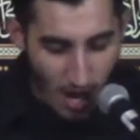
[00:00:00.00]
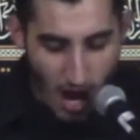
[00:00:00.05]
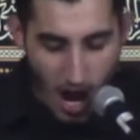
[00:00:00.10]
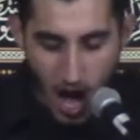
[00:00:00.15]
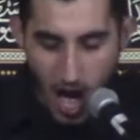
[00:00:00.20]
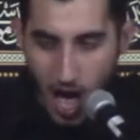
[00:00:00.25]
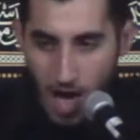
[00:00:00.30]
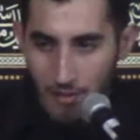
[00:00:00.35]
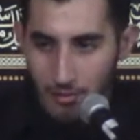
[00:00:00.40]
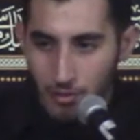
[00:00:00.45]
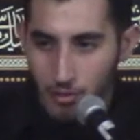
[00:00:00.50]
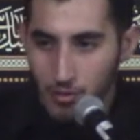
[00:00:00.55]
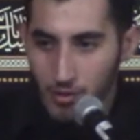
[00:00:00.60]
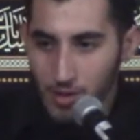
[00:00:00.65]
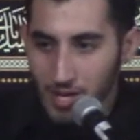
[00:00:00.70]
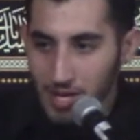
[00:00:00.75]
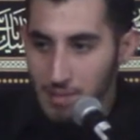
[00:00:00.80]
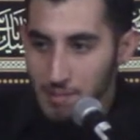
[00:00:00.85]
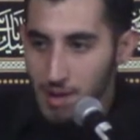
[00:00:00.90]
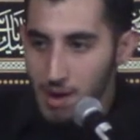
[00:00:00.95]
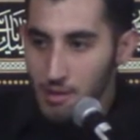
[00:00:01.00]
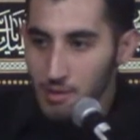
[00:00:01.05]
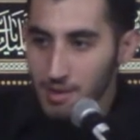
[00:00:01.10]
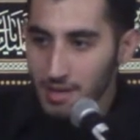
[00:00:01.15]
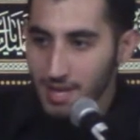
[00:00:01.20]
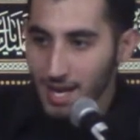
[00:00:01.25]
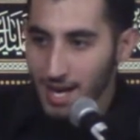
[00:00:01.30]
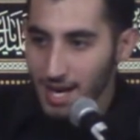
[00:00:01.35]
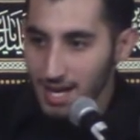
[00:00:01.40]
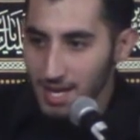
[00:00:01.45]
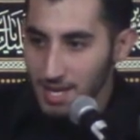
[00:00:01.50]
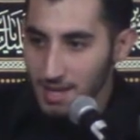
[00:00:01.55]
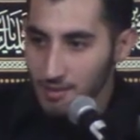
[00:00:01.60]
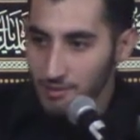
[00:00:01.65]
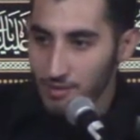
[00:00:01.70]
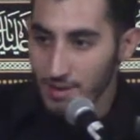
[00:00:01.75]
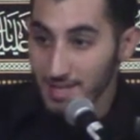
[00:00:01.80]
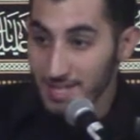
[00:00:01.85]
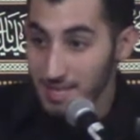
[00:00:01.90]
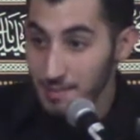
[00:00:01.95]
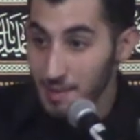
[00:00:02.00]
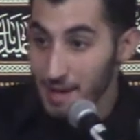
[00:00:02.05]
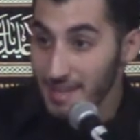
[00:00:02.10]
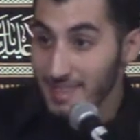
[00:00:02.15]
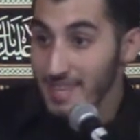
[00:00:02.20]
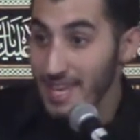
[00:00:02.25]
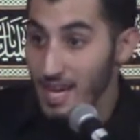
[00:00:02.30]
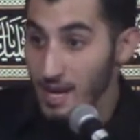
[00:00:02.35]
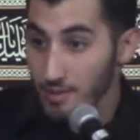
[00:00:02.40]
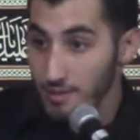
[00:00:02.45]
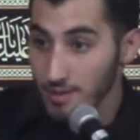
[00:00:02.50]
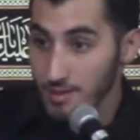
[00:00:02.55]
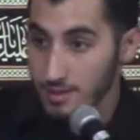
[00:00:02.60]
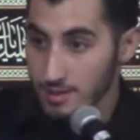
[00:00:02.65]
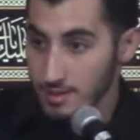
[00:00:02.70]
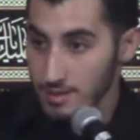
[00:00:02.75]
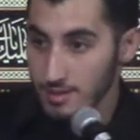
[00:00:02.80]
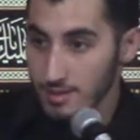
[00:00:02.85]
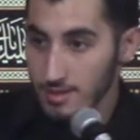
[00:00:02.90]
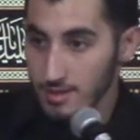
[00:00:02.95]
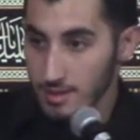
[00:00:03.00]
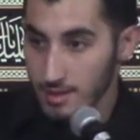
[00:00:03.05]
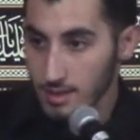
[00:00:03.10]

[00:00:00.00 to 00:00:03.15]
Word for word: I have already married Ali and Fatima in the heavens.